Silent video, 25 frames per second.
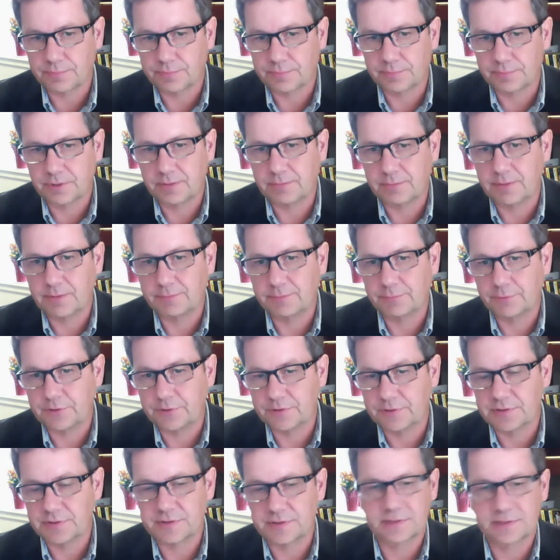come up with the
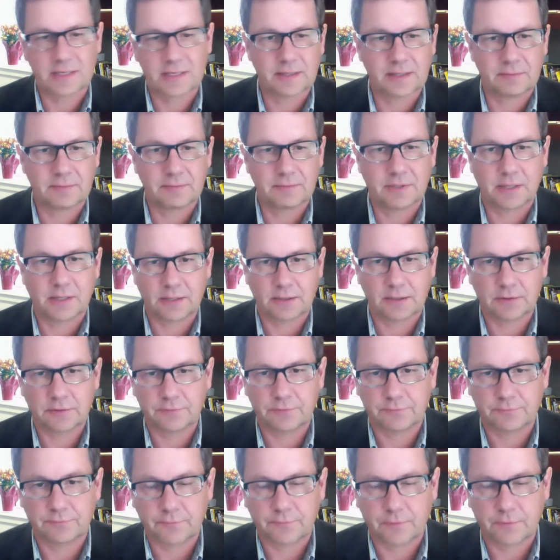same kind
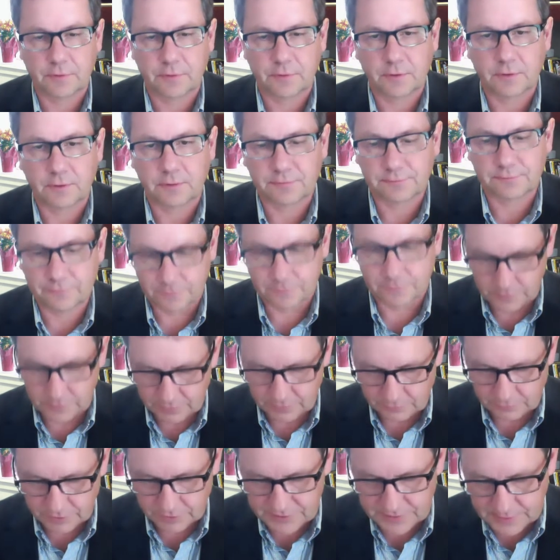of
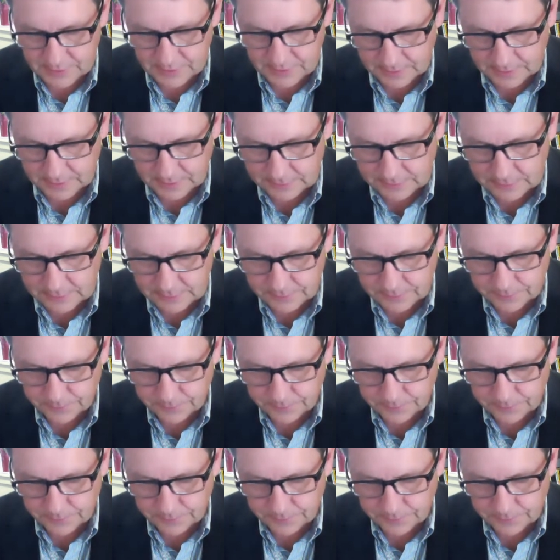result.